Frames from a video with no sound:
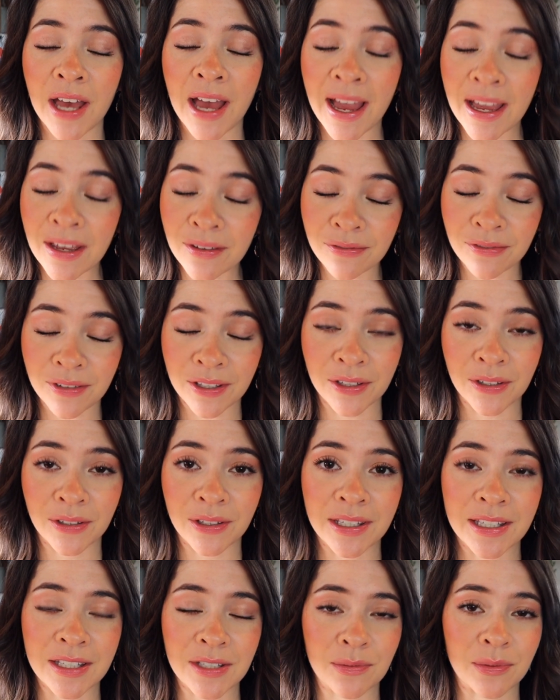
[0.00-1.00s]
I feel,
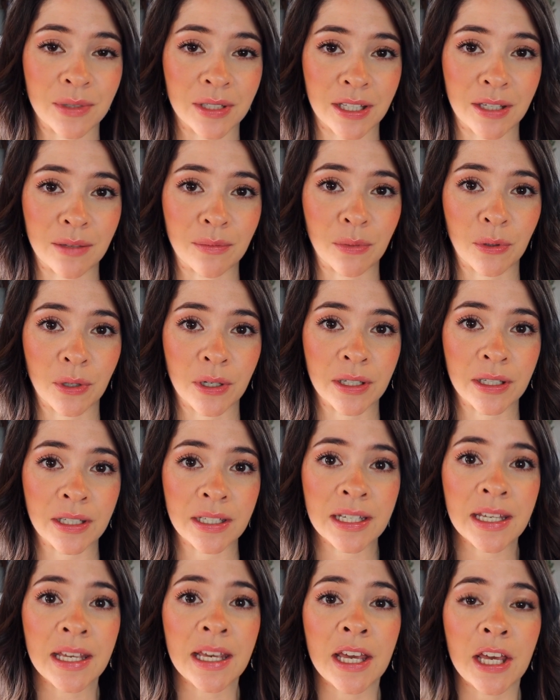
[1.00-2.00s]
is really
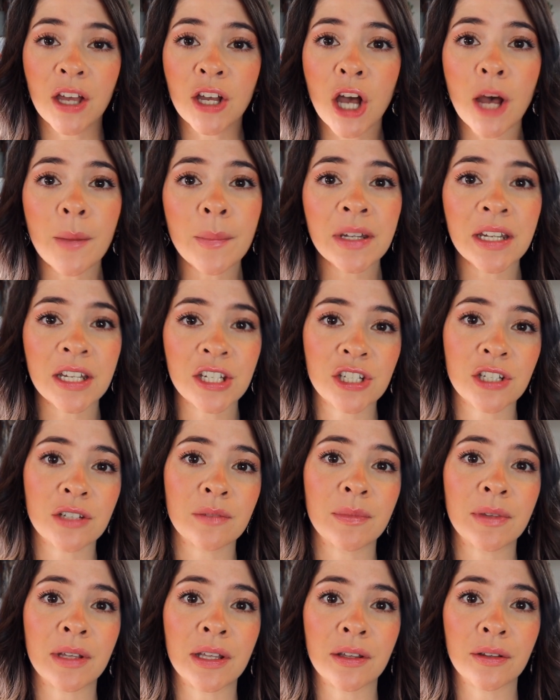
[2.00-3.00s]
important. A
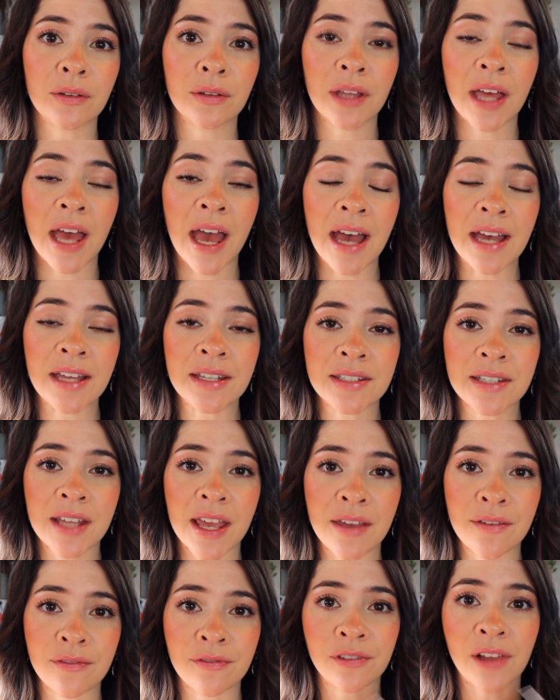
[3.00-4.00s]
combination mill has
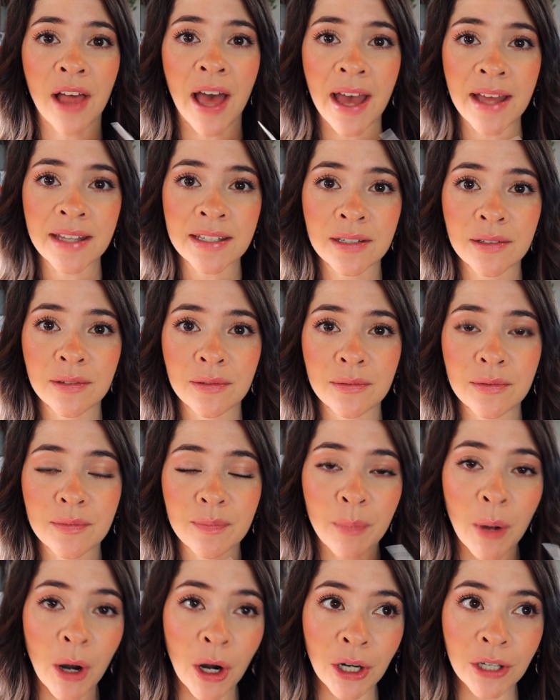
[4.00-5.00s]
a flat
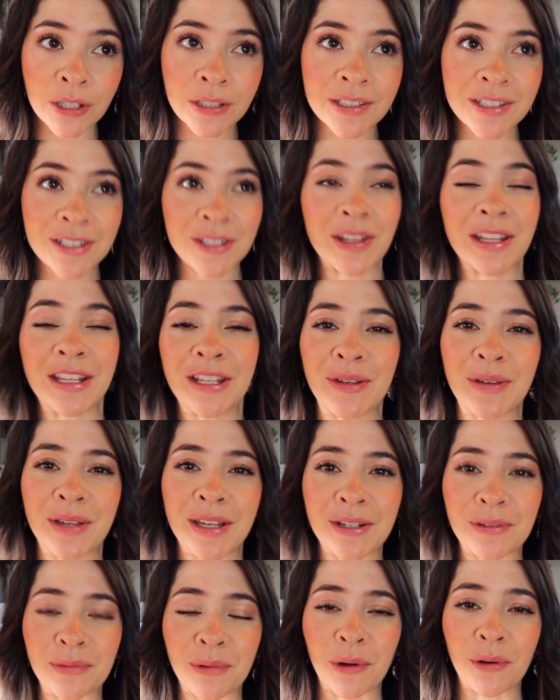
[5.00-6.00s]
part so that you
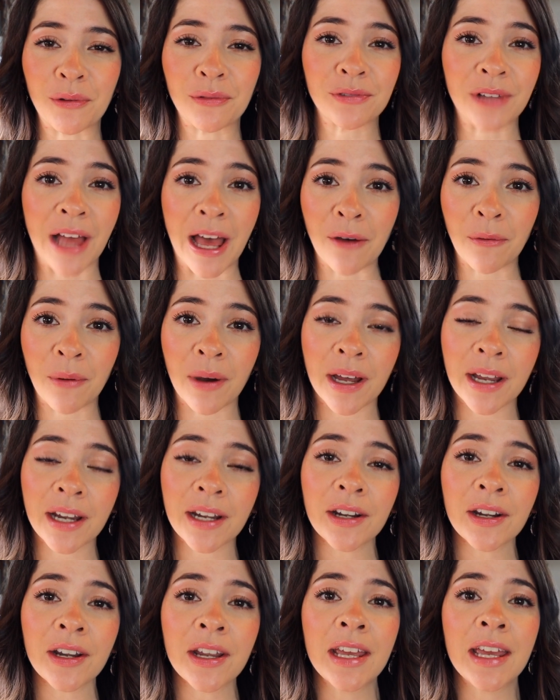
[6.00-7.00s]
can roll flat
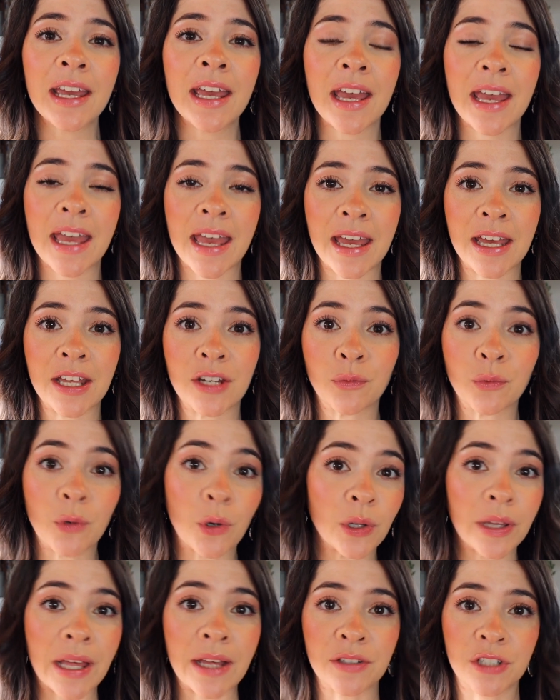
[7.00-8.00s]
wire and
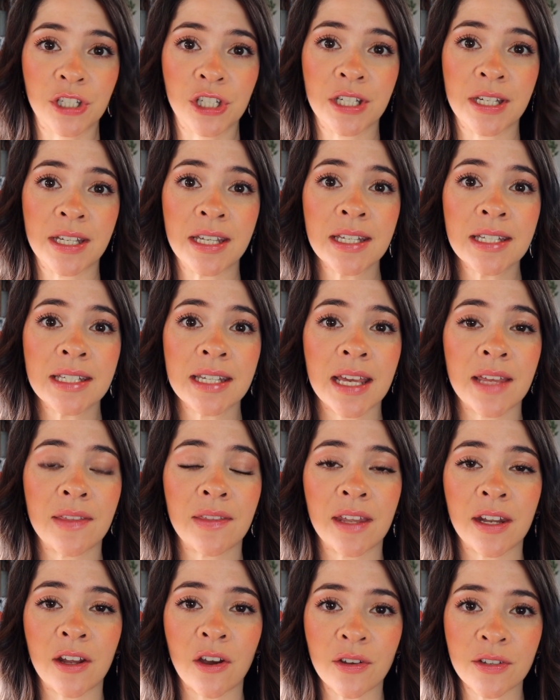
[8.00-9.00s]
roll out sheet, and
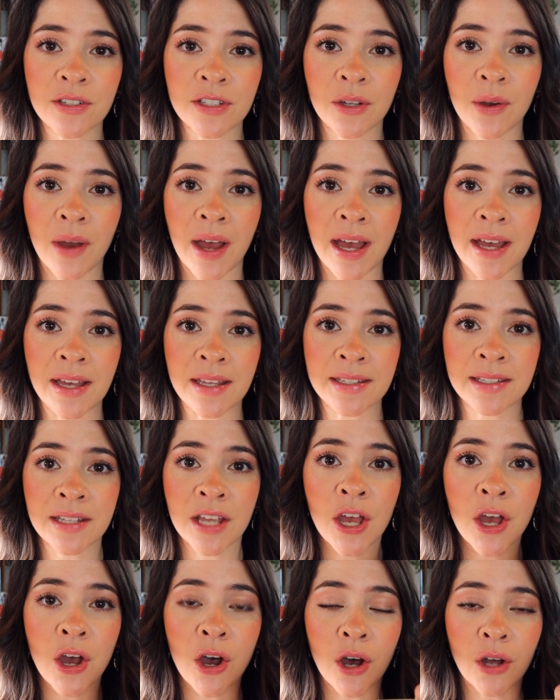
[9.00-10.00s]
then it also has
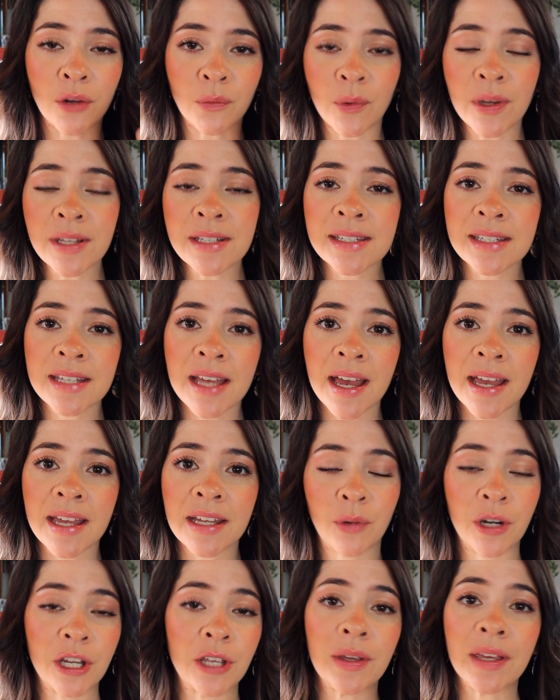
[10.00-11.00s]
on one side
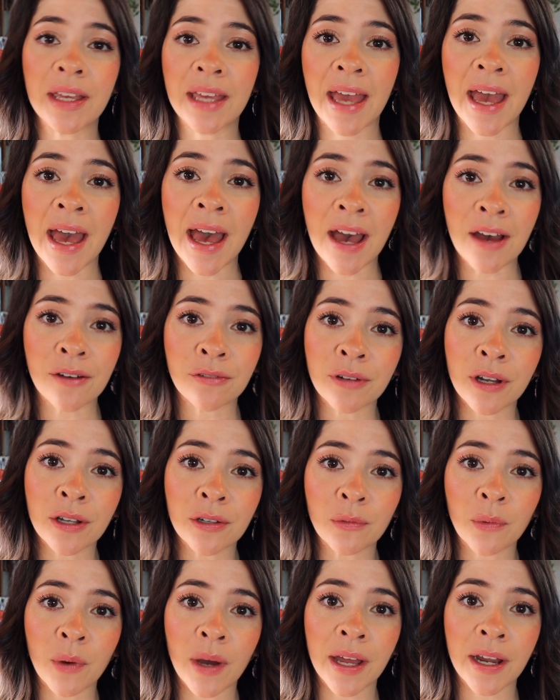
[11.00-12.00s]
where you can get half
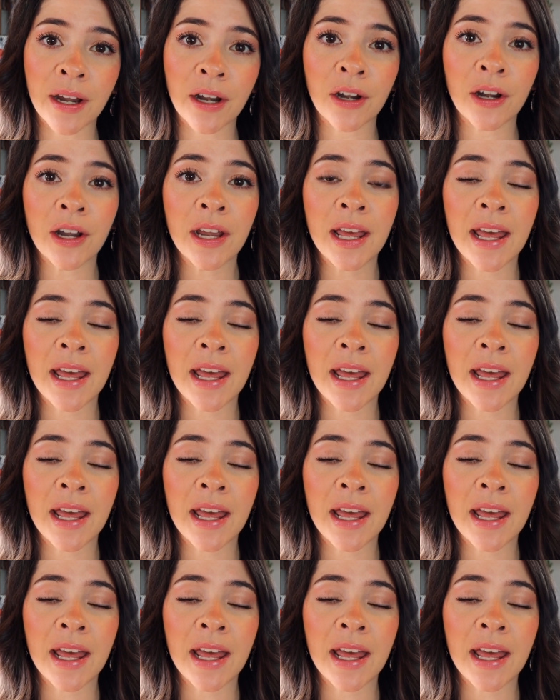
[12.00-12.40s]
round wire,